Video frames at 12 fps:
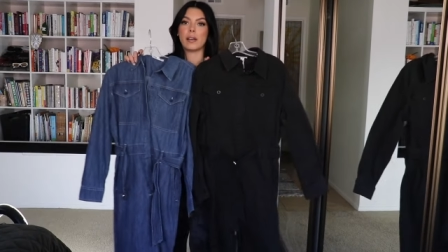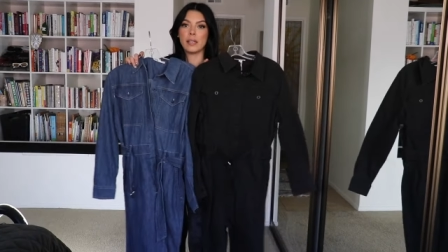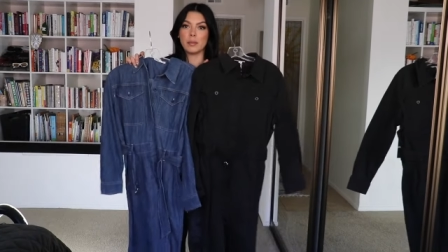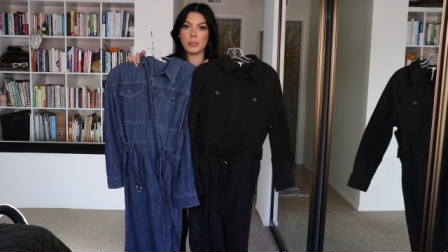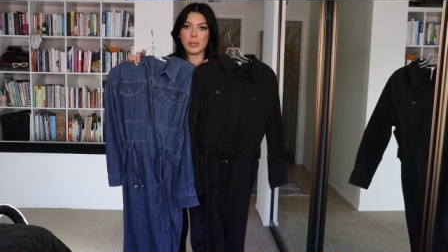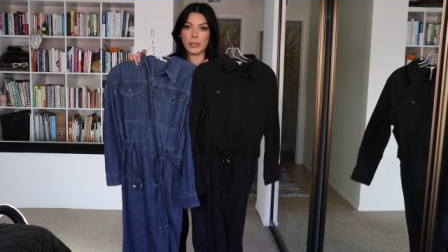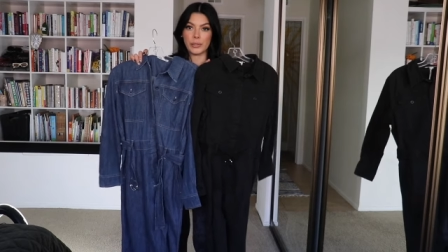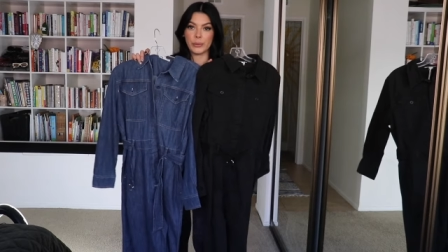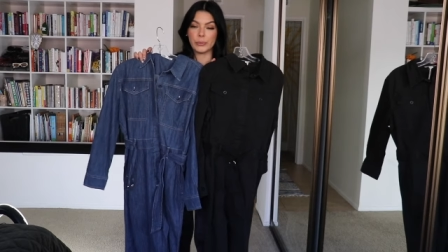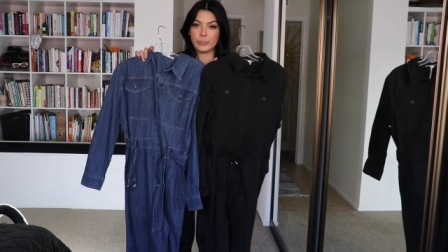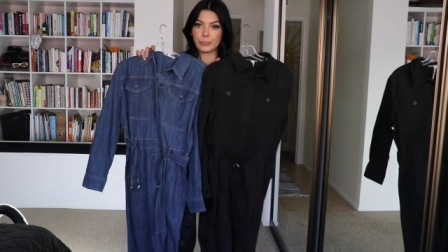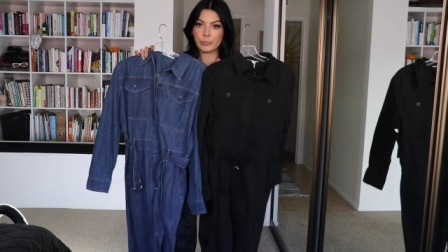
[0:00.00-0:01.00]
it in
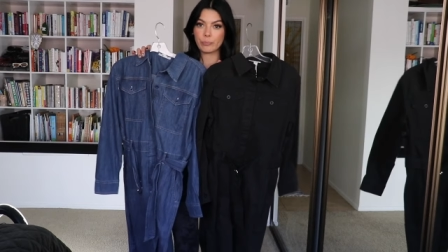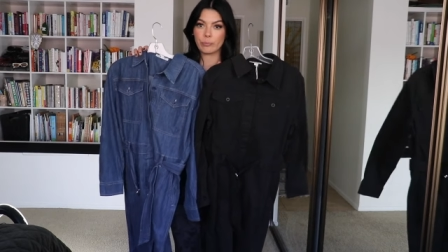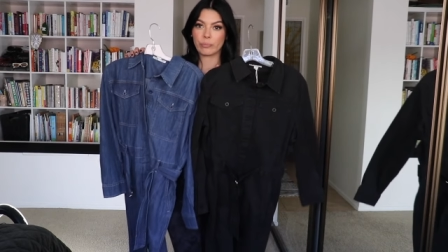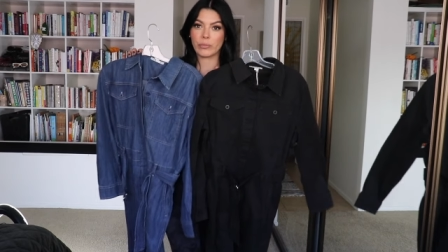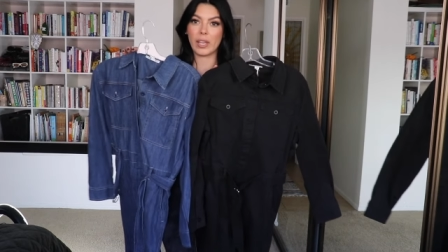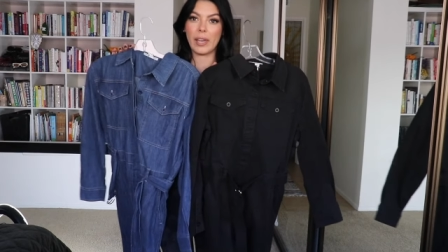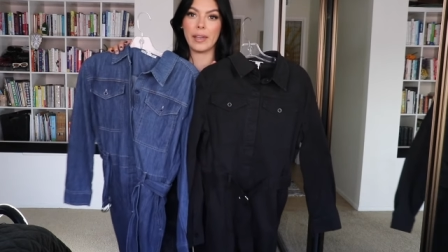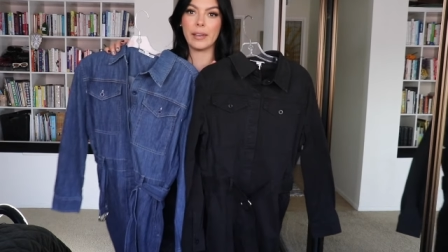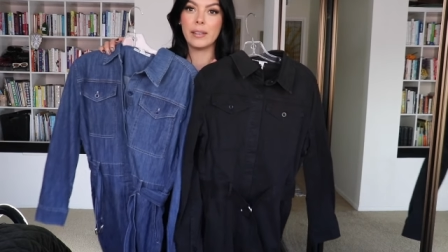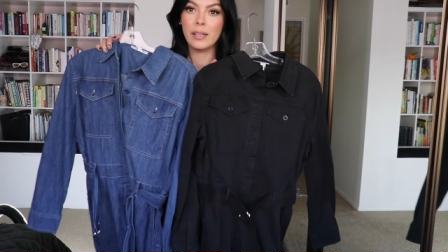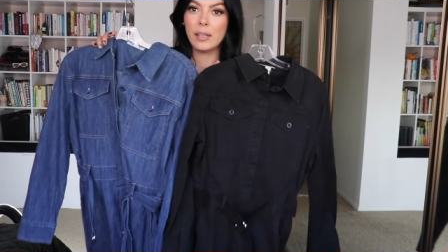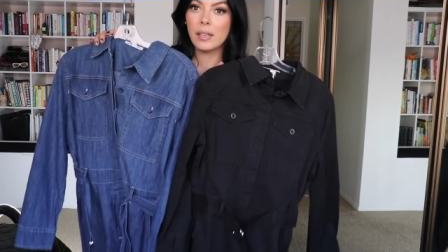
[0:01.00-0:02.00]
blue,
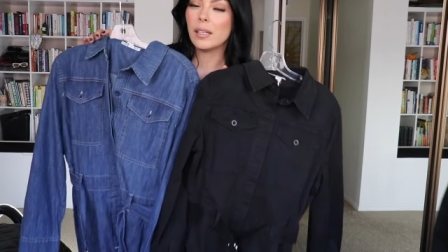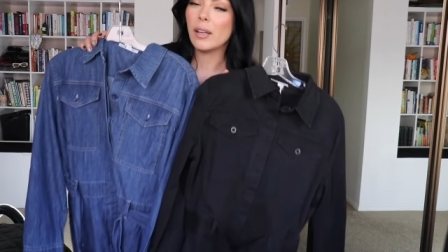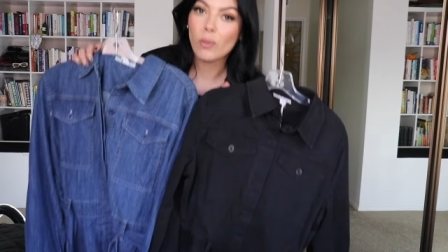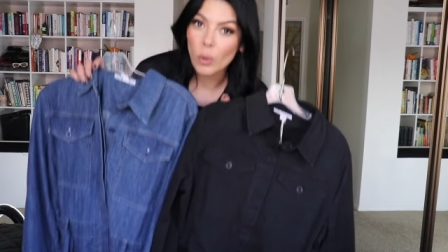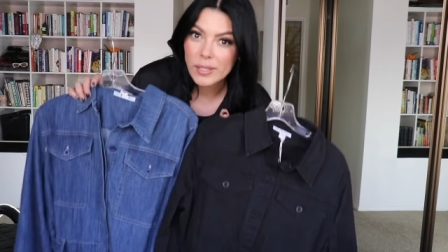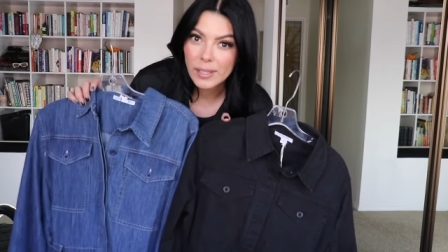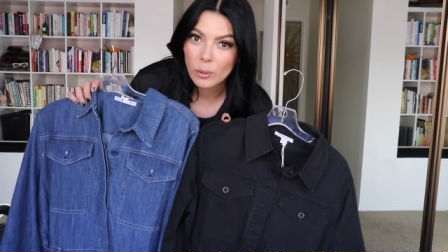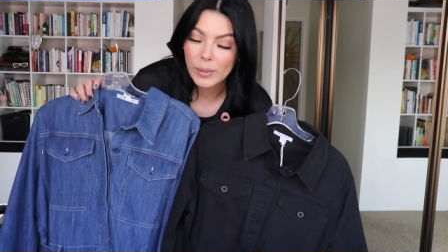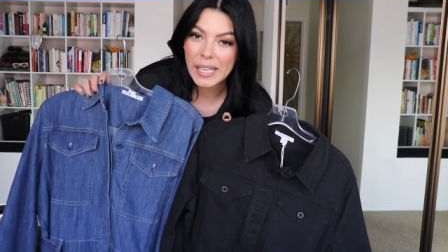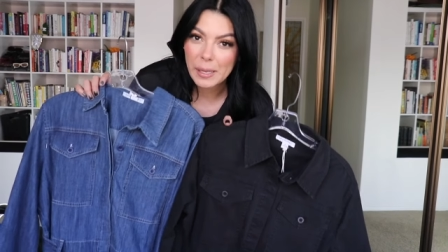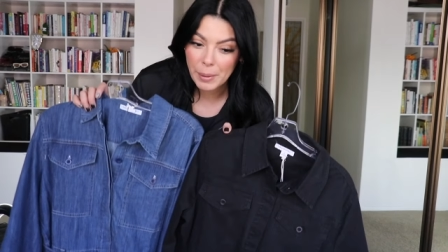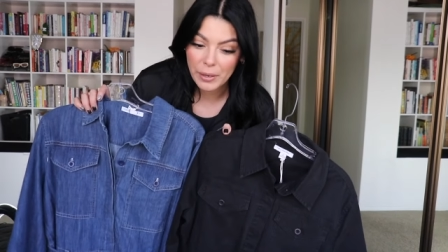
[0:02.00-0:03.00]
okay? Now, of course, I don't
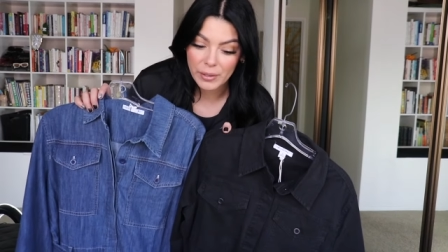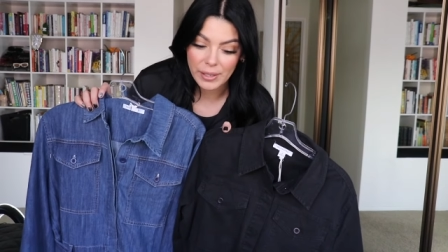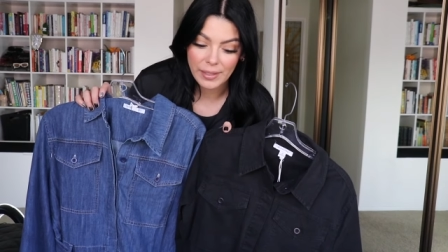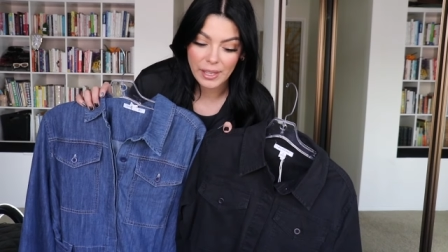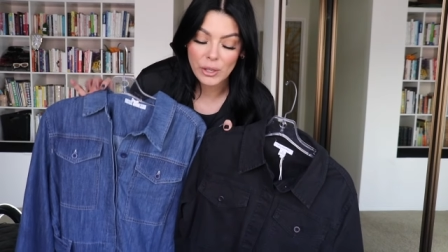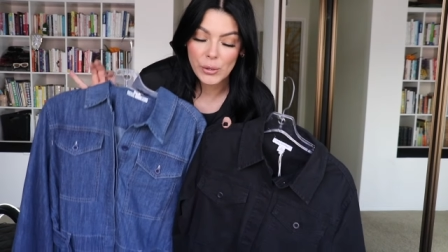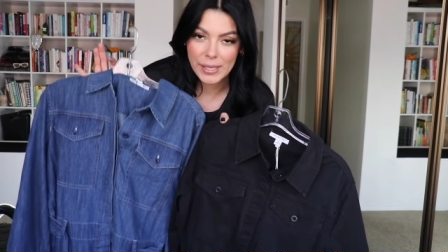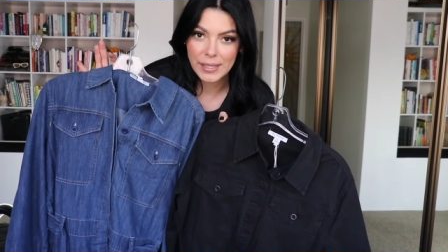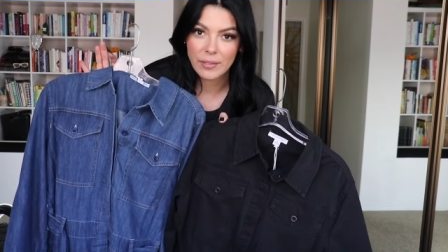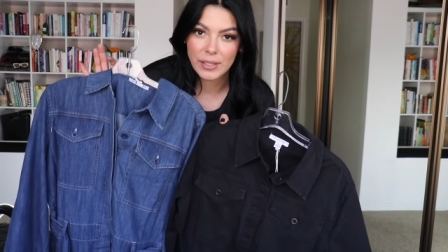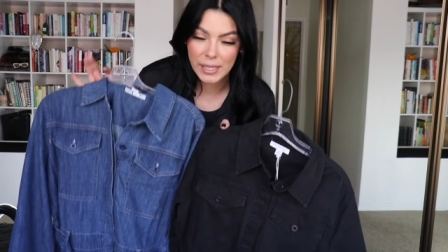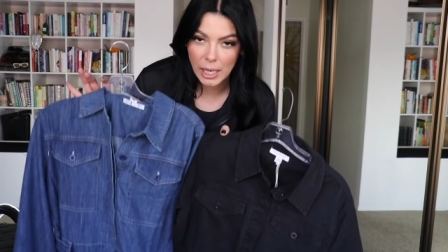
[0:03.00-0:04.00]
keep everything. You guys
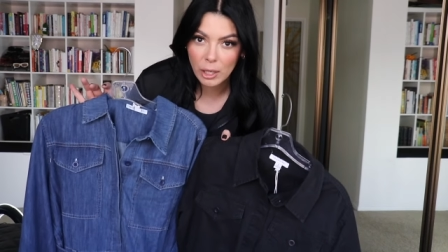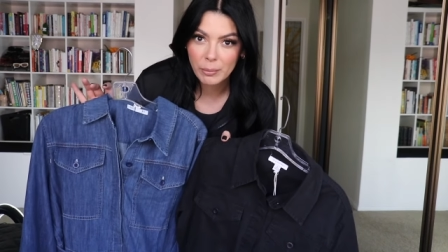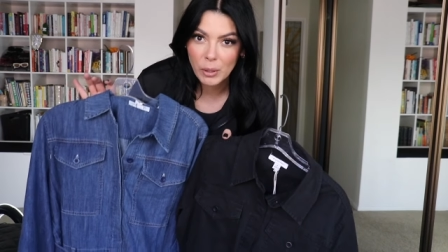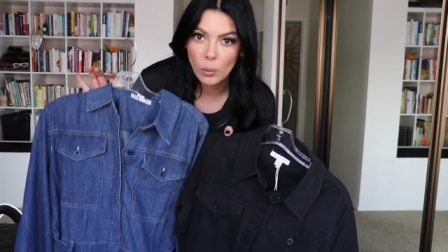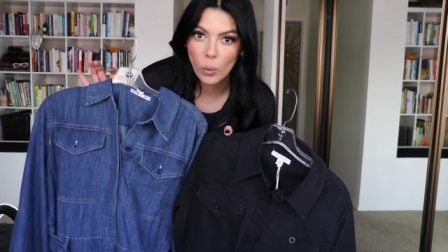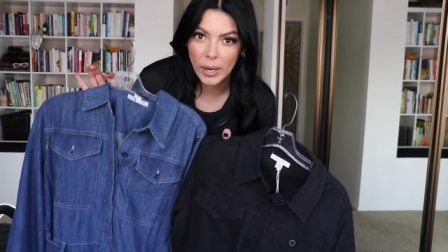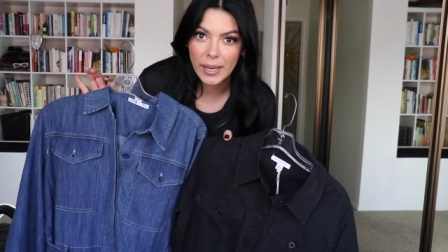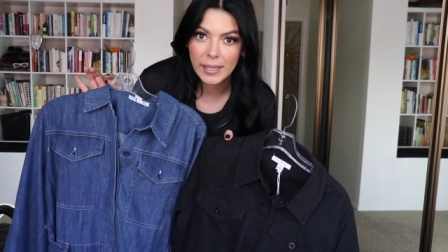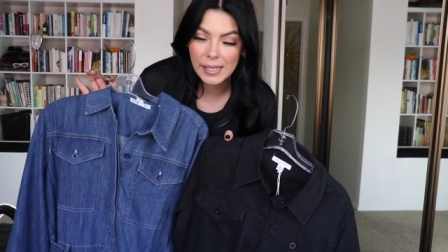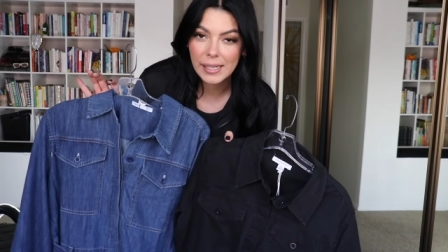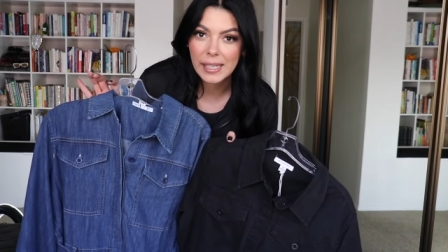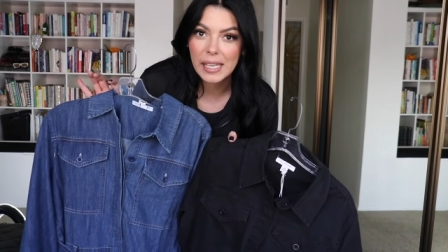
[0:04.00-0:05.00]
have to tell me what I
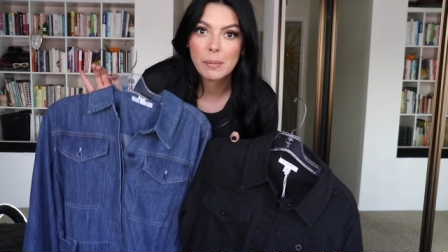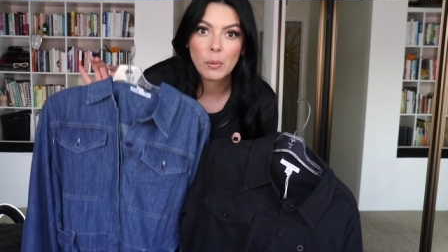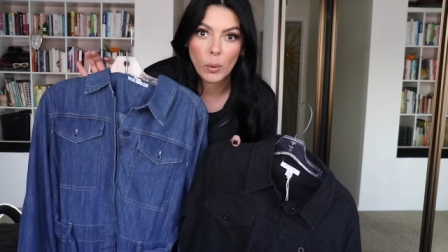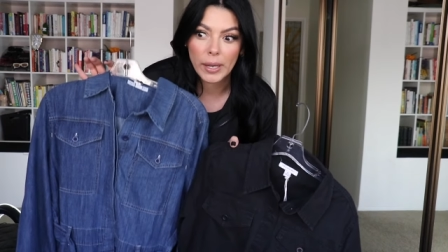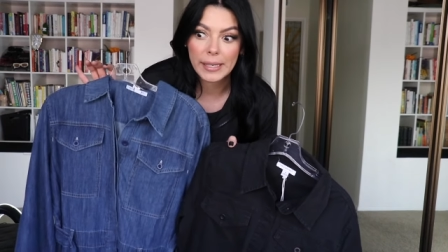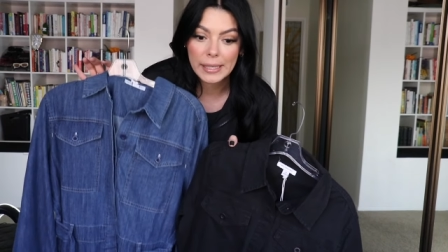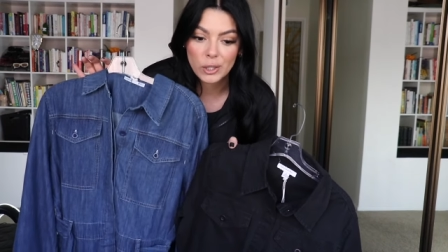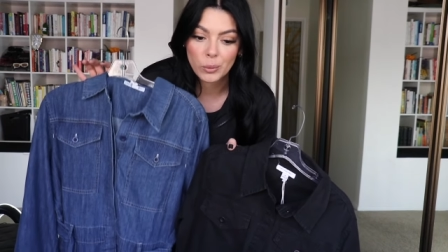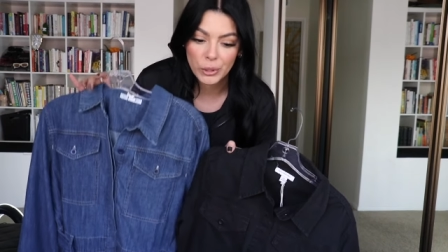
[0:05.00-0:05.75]
need to keep and what I need to